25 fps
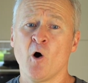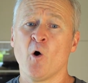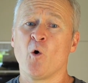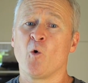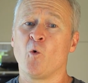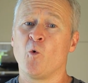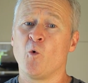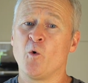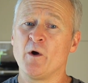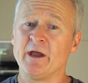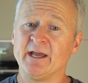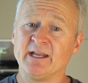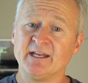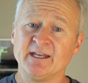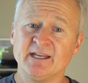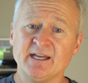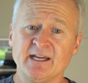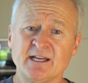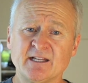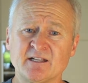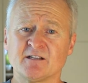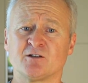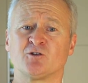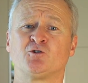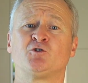we
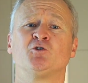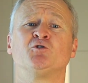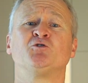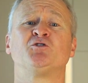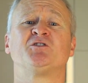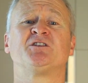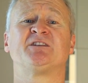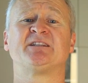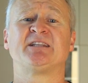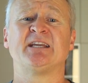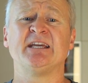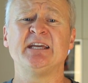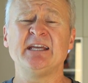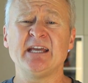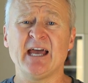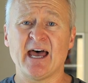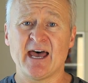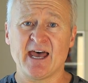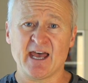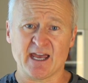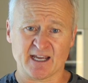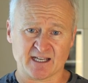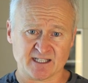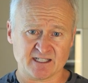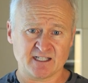need to
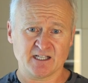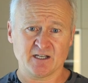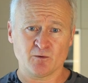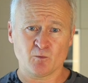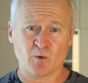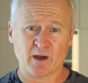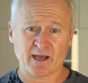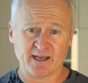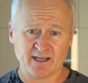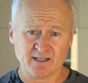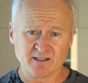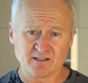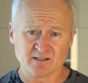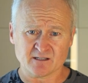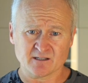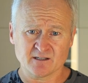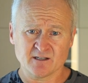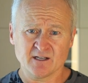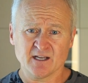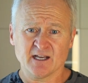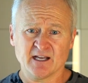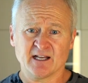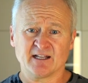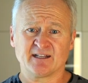deactivate